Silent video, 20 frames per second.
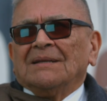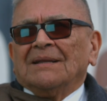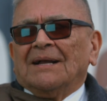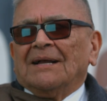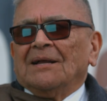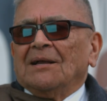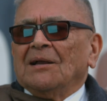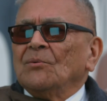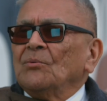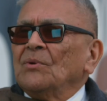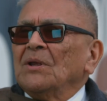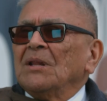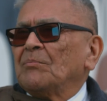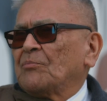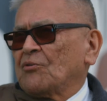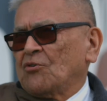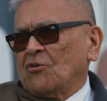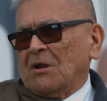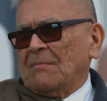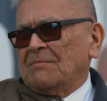a real
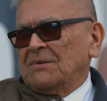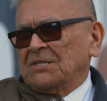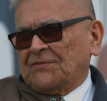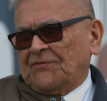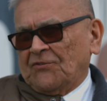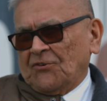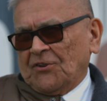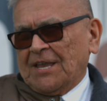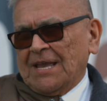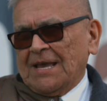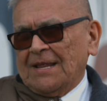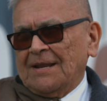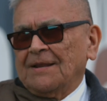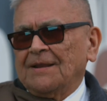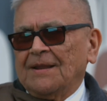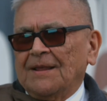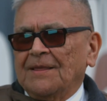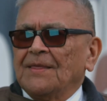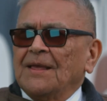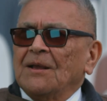promise for
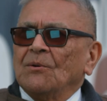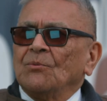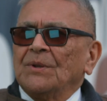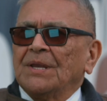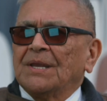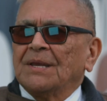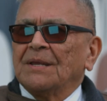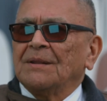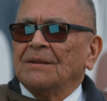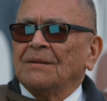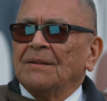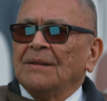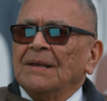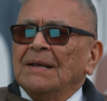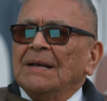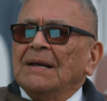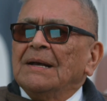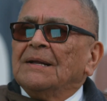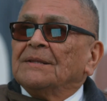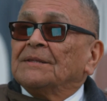Canada that we can
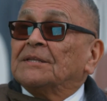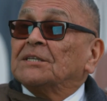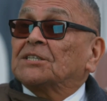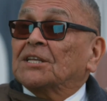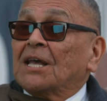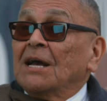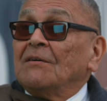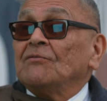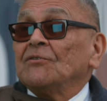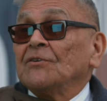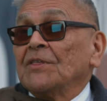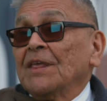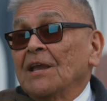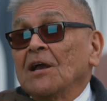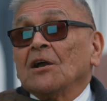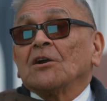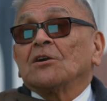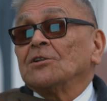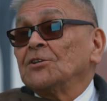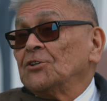discover
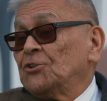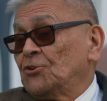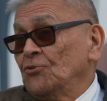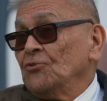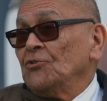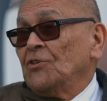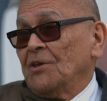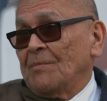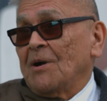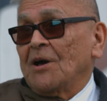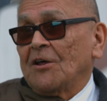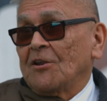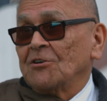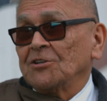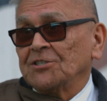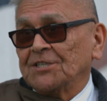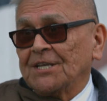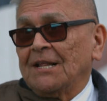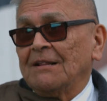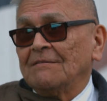the ugly truth about
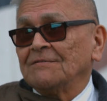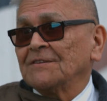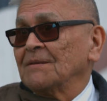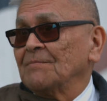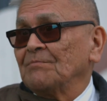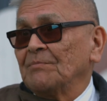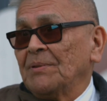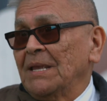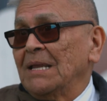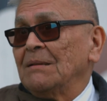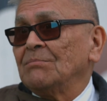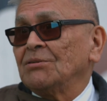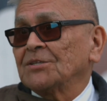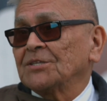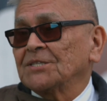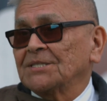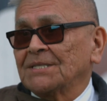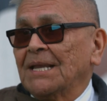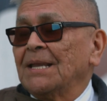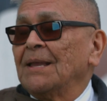ourselves and be able
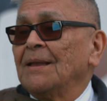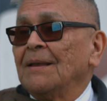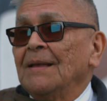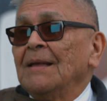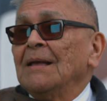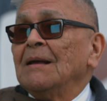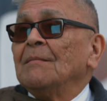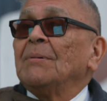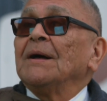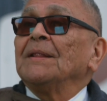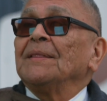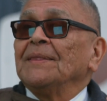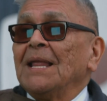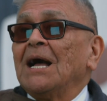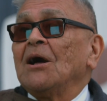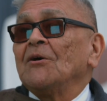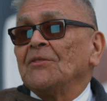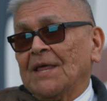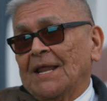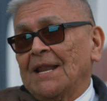to say, but
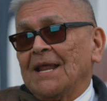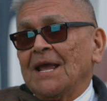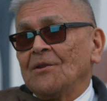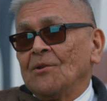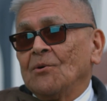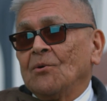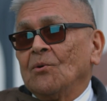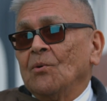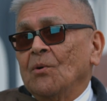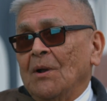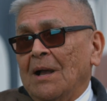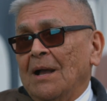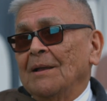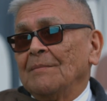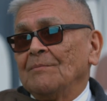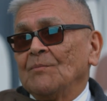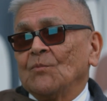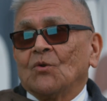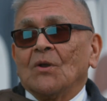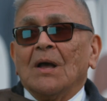now that I know,
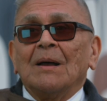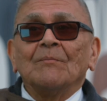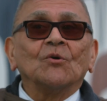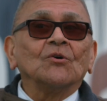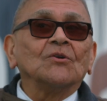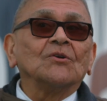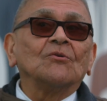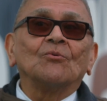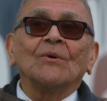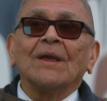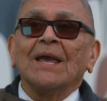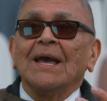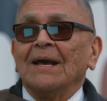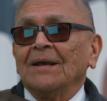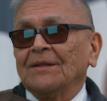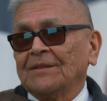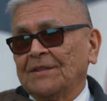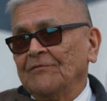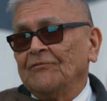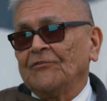I'm, I'm going to
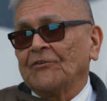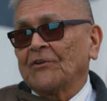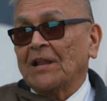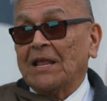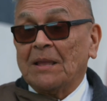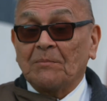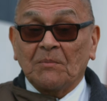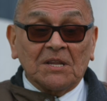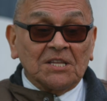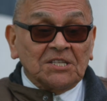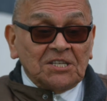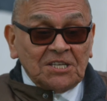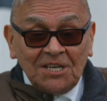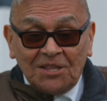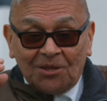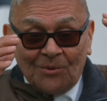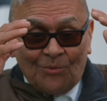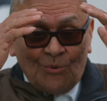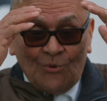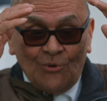react differently. I'm going to
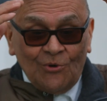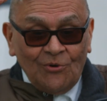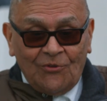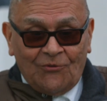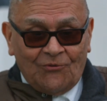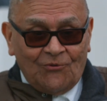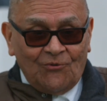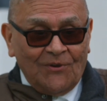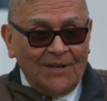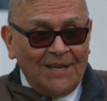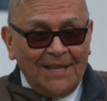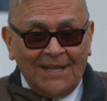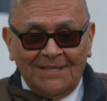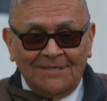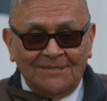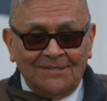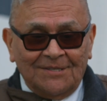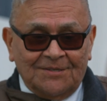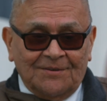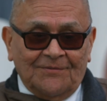see the world through a
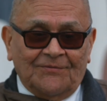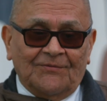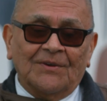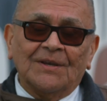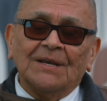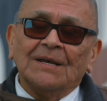lens of